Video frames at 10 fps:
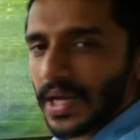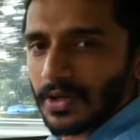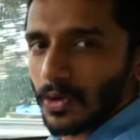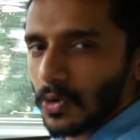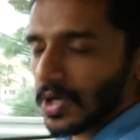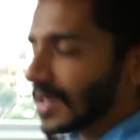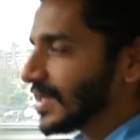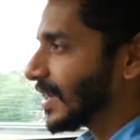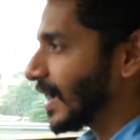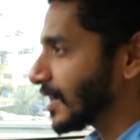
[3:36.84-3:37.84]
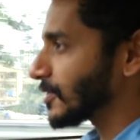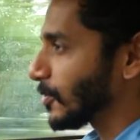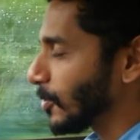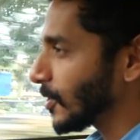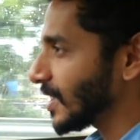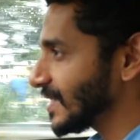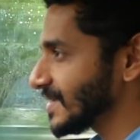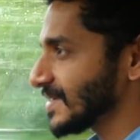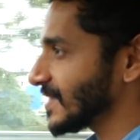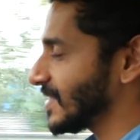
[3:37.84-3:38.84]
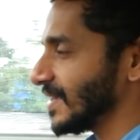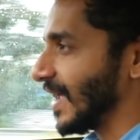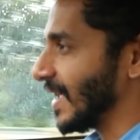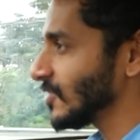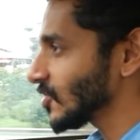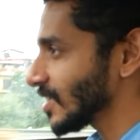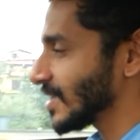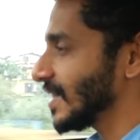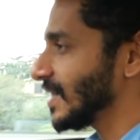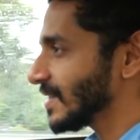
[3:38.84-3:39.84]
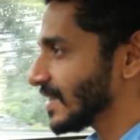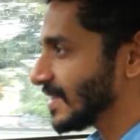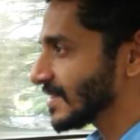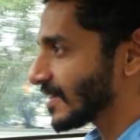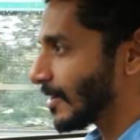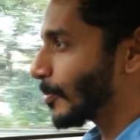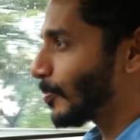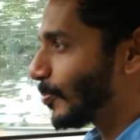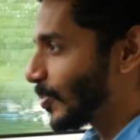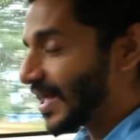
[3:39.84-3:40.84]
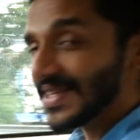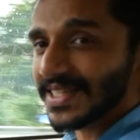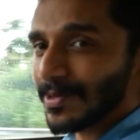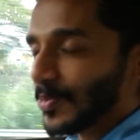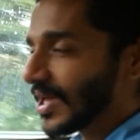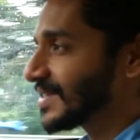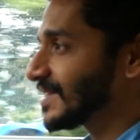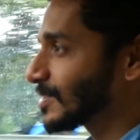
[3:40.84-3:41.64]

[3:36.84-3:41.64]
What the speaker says: I do really like though is the engine. It is a pleasant